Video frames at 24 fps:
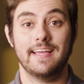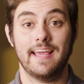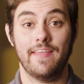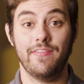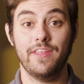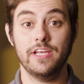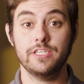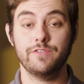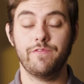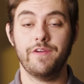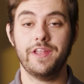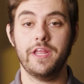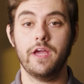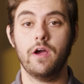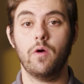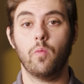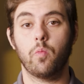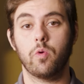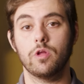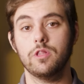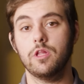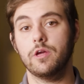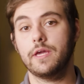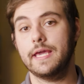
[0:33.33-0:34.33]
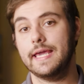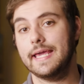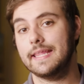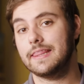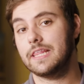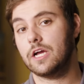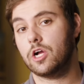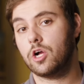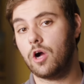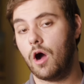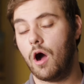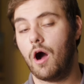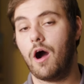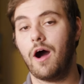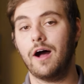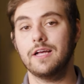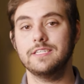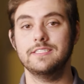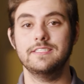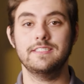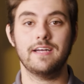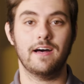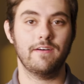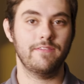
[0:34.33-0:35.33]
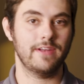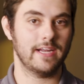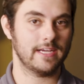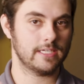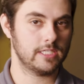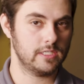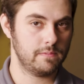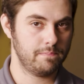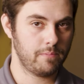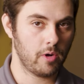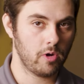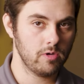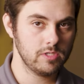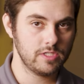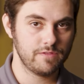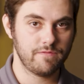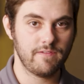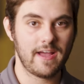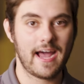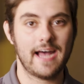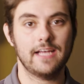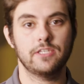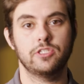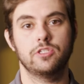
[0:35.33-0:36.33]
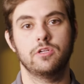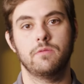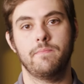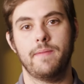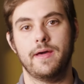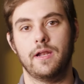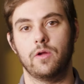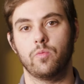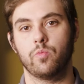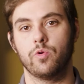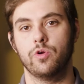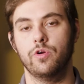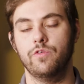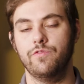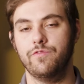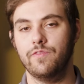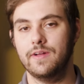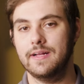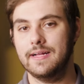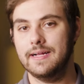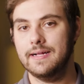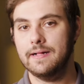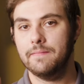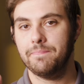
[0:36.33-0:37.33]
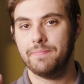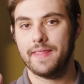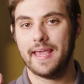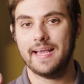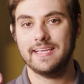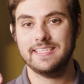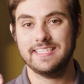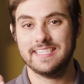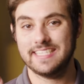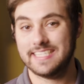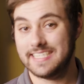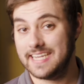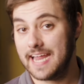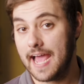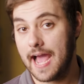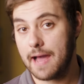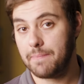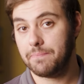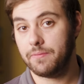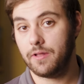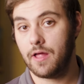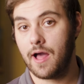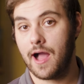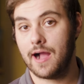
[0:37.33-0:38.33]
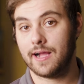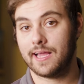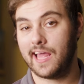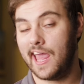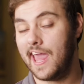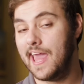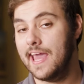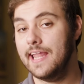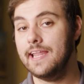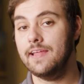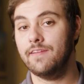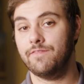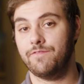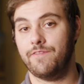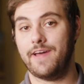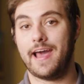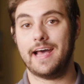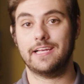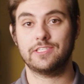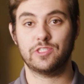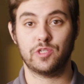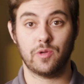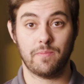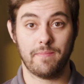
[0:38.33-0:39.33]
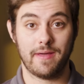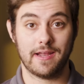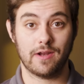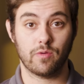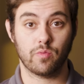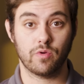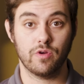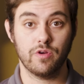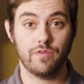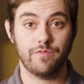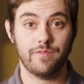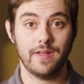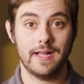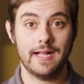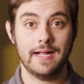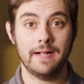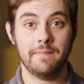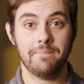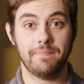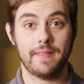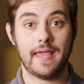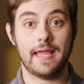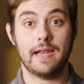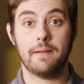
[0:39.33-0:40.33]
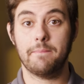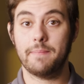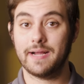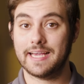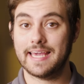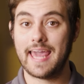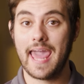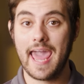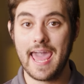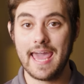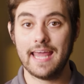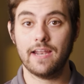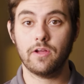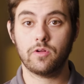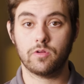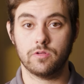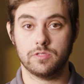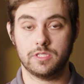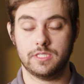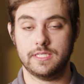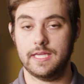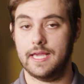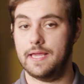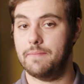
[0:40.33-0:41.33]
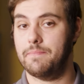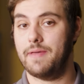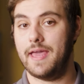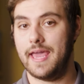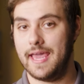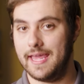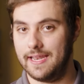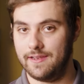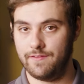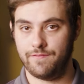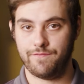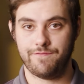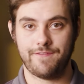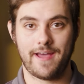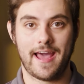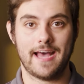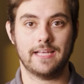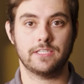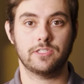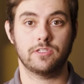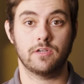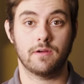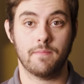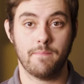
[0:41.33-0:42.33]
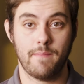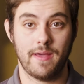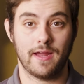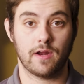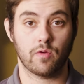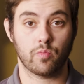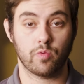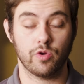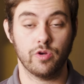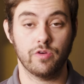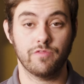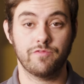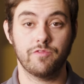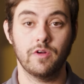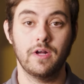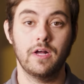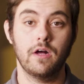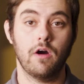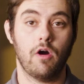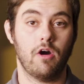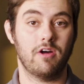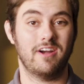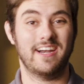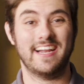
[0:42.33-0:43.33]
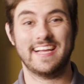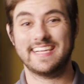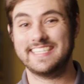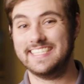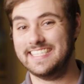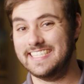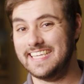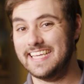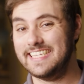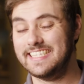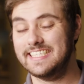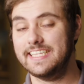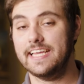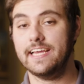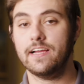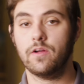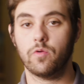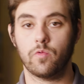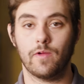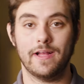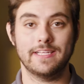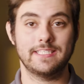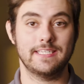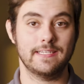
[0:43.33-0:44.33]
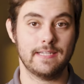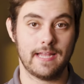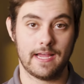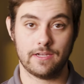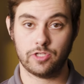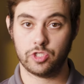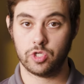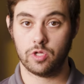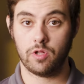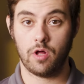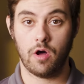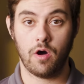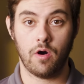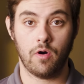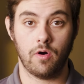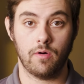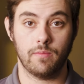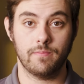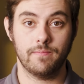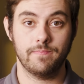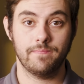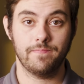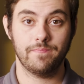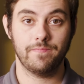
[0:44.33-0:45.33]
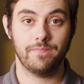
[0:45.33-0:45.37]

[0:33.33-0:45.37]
In this video, we're looking at the cost of an exposed fastener metal roof, a snap lock hidden fastener metal roof, and a mechanical seam hidden fastener metal roof on an existing residential home.